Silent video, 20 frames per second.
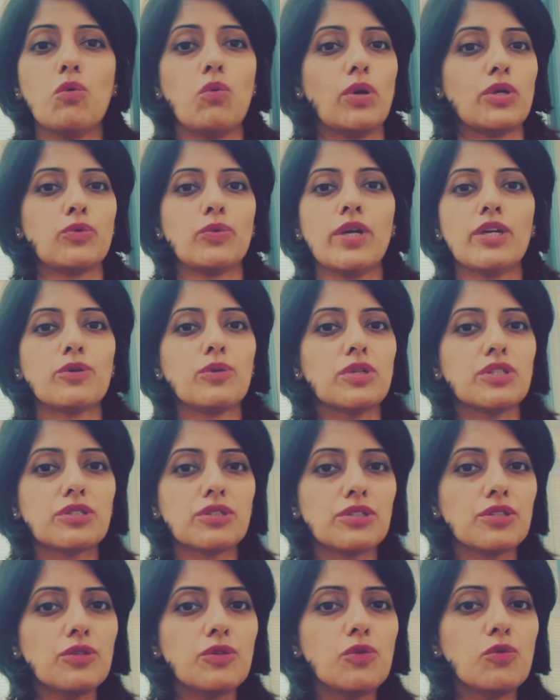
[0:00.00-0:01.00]
what we are going to
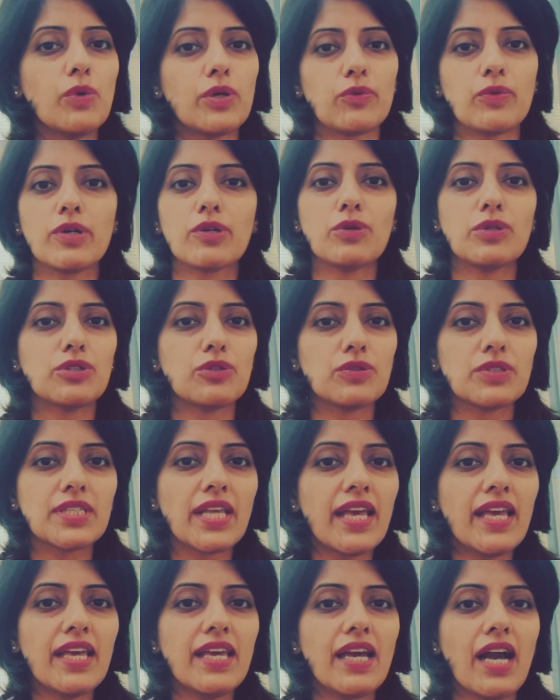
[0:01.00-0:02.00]
do, what we are going to
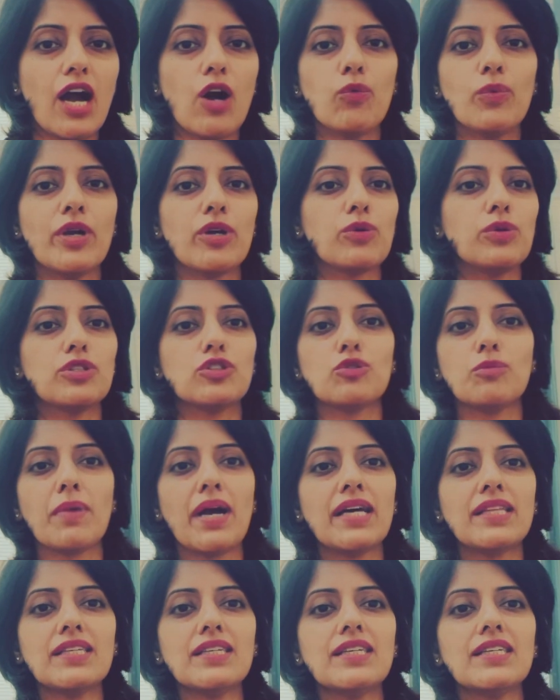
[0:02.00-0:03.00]
say, how we are going to
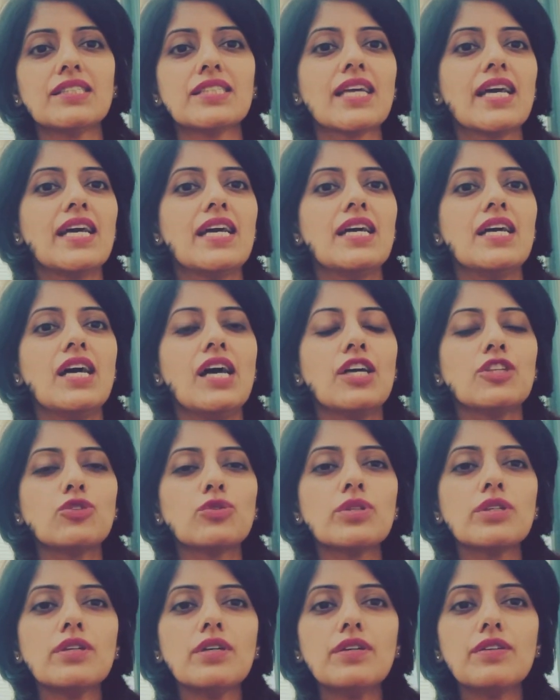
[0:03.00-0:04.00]
manage. So
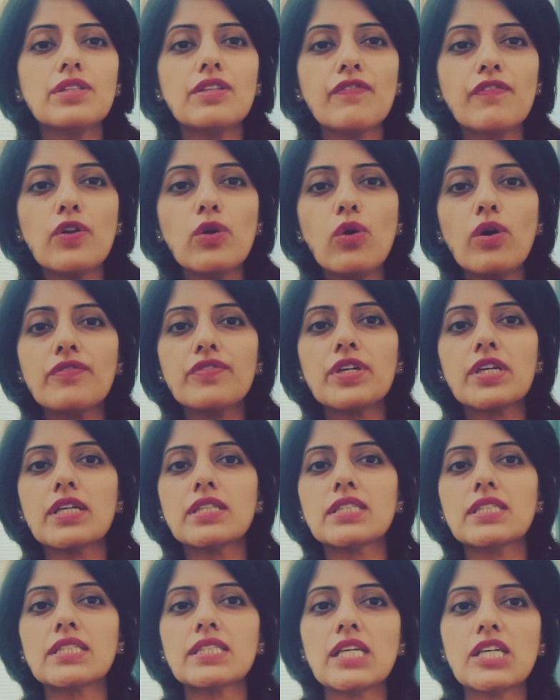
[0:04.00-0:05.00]
the flow of the
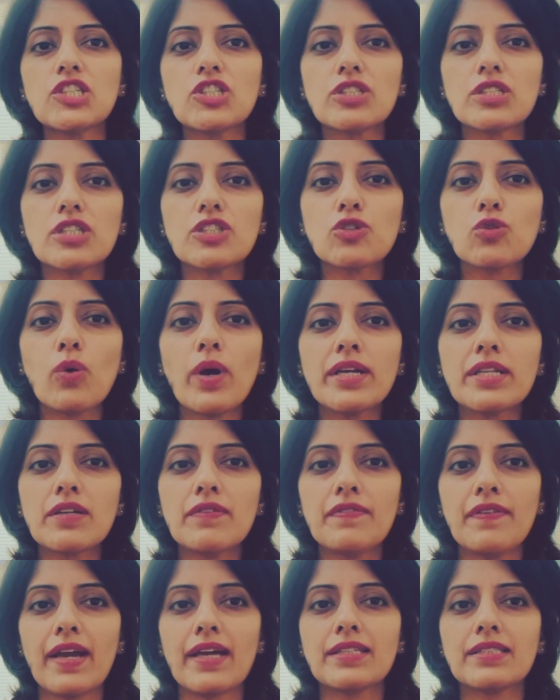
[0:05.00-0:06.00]
consultation is quite
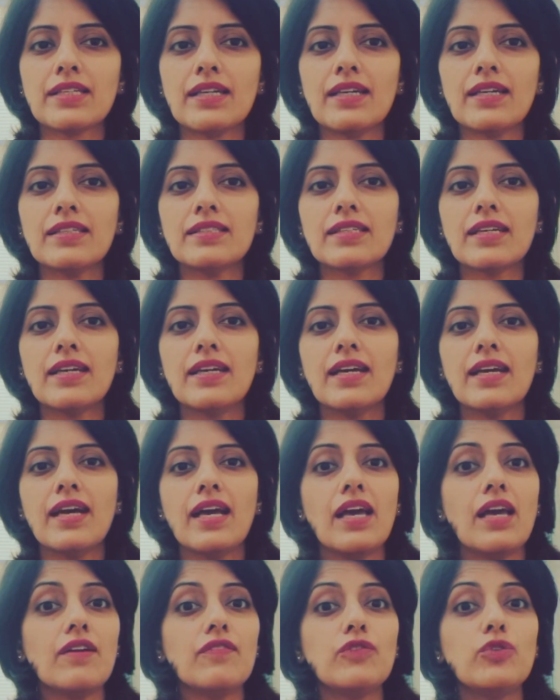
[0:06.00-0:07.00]
affected
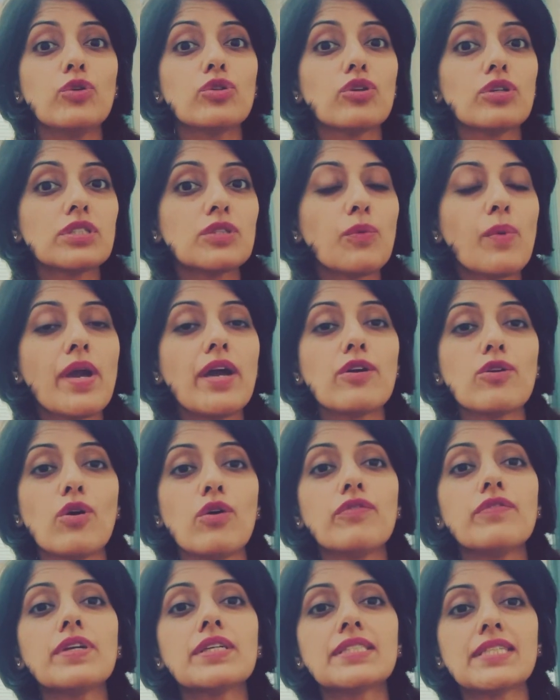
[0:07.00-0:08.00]
if you're not aware
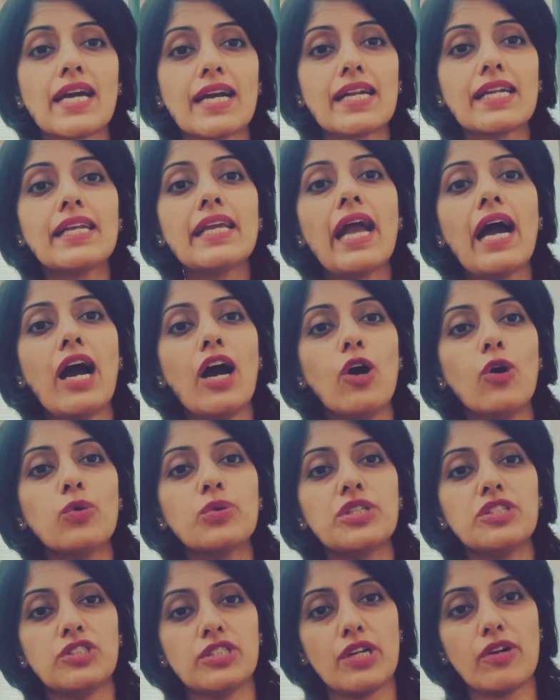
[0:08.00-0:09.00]
of exactly how
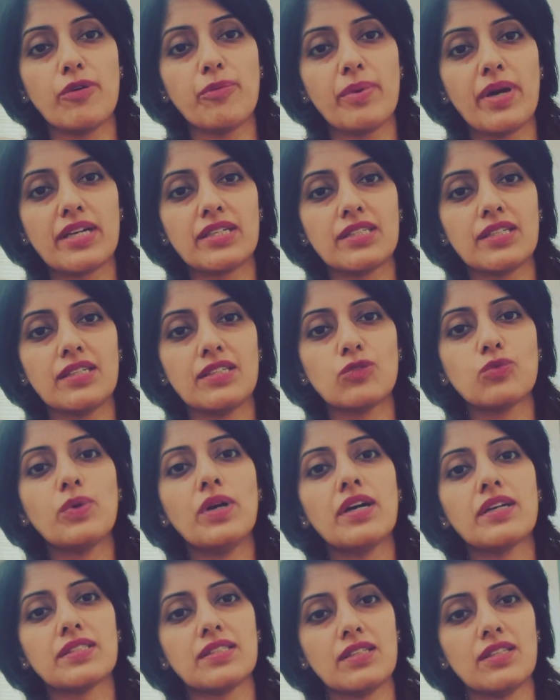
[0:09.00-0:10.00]
the general practice
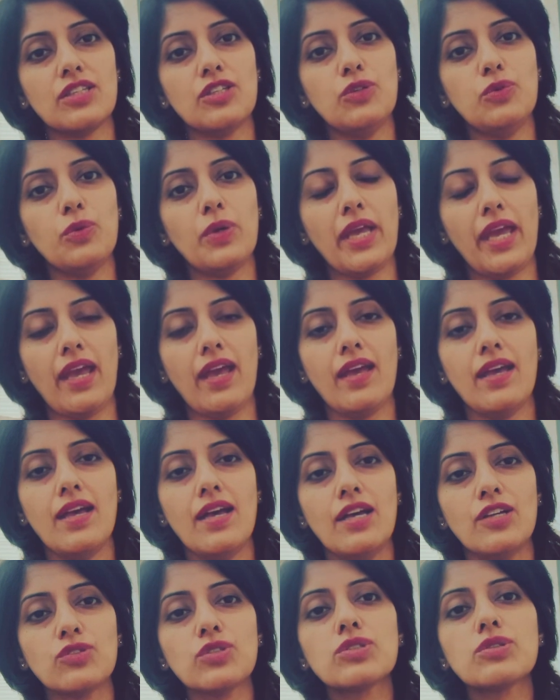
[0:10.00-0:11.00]
works in the UK.
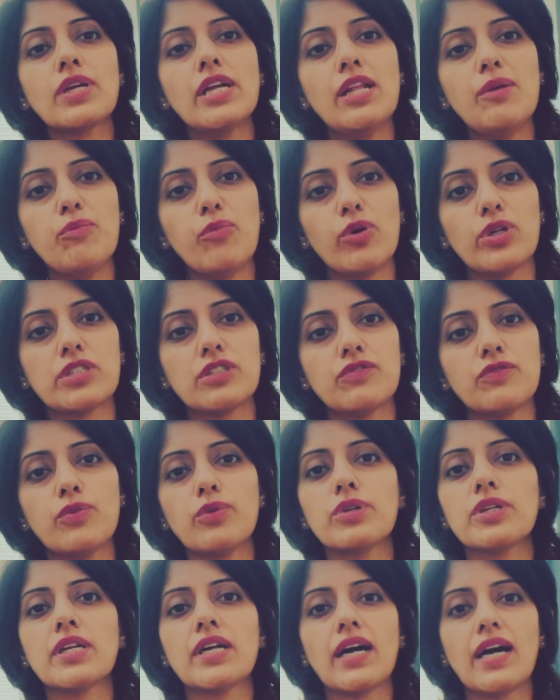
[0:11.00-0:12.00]
So it's really important
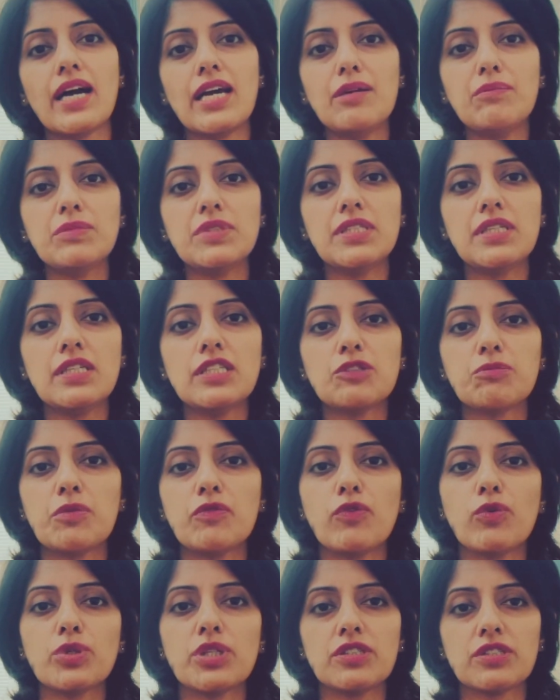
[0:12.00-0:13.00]
for the IMGs
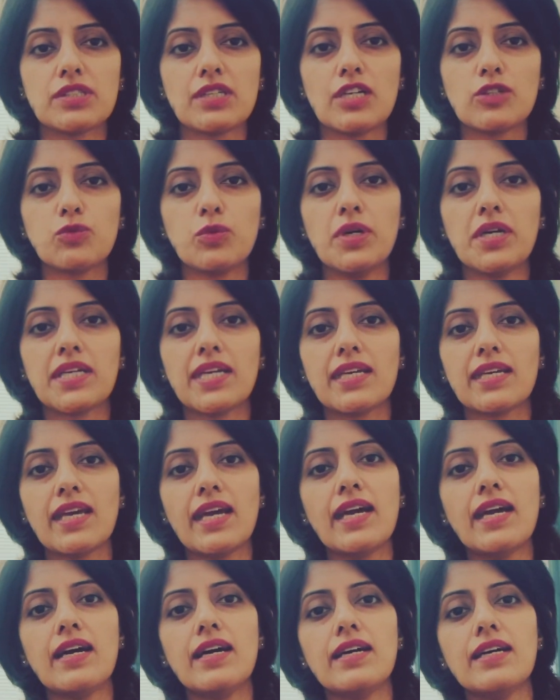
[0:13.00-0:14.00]
before they start working
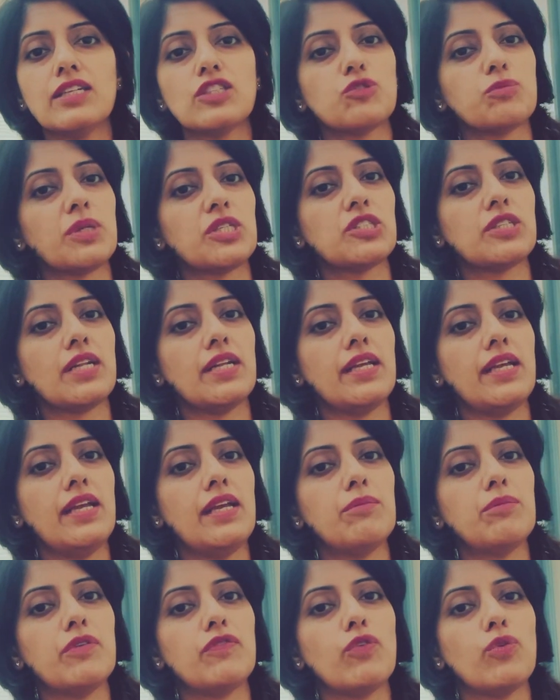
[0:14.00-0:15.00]
here, and especially
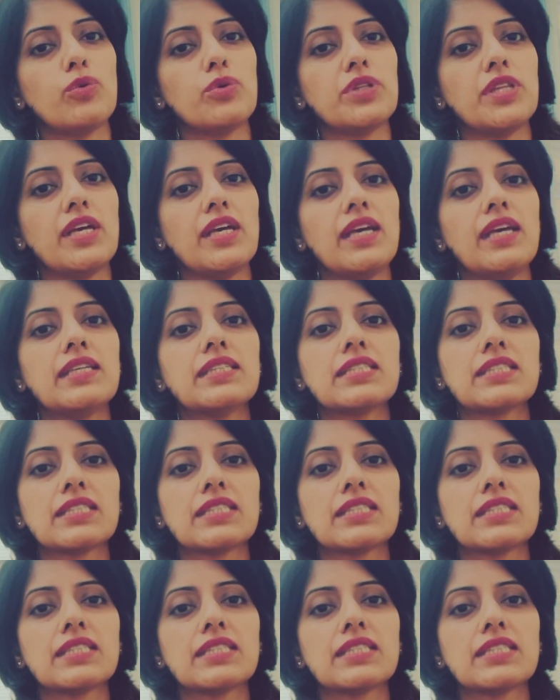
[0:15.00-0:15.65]
before they